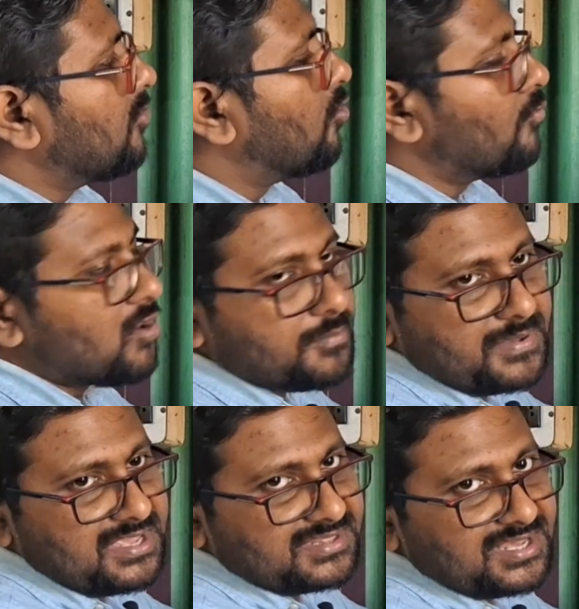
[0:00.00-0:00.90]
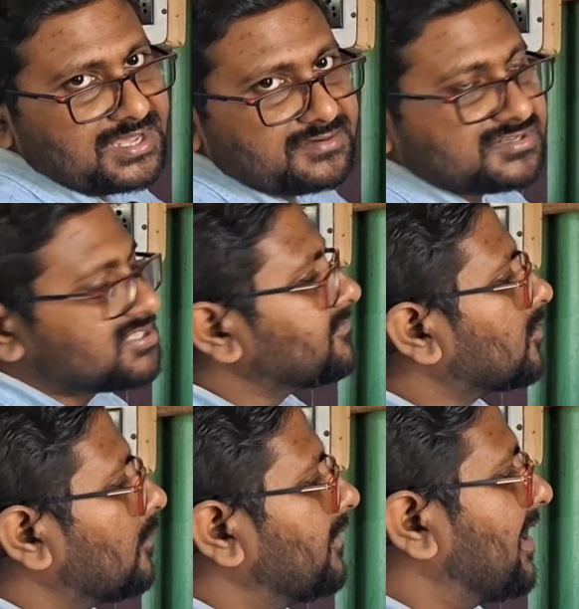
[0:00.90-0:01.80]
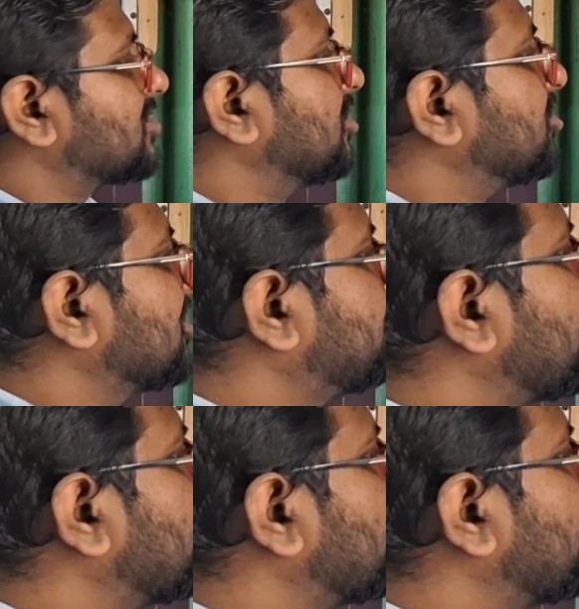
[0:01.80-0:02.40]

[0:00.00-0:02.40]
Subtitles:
homework being the receiver of the action. Just